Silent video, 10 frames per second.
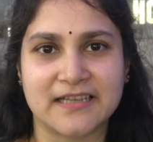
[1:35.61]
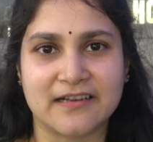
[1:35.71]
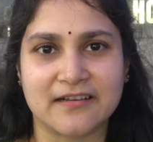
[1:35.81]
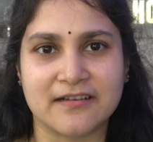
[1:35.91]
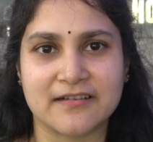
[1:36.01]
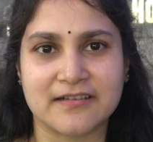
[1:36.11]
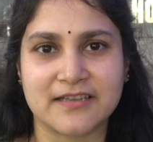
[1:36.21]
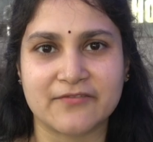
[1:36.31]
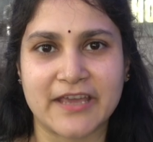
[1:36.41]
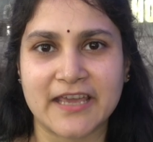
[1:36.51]
uh,
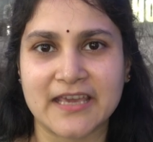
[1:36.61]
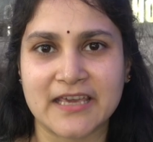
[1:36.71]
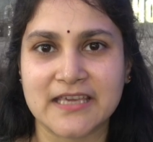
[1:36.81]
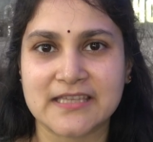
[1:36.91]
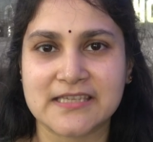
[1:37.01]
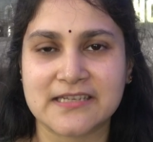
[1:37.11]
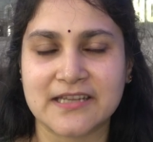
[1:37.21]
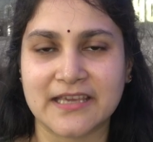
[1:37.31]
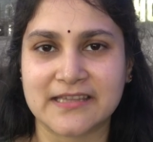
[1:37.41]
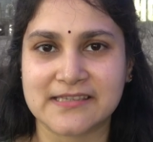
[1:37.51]
the way he is,
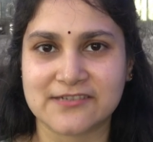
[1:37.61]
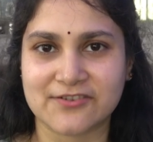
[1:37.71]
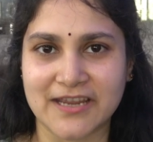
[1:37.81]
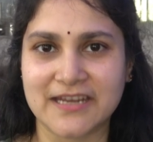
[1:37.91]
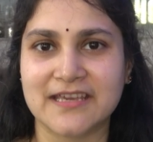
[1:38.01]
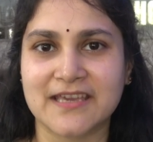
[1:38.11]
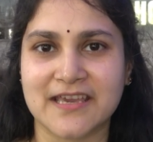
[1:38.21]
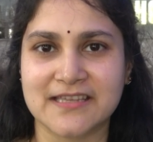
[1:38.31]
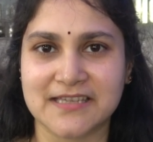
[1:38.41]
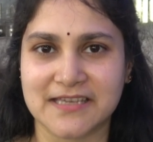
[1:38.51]
he is training
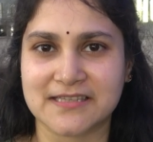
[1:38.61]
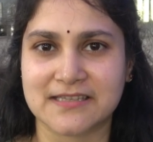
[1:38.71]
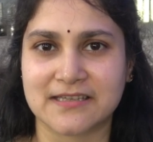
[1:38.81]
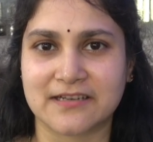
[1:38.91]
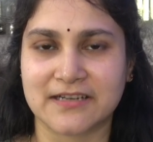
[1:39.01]
is, is uh,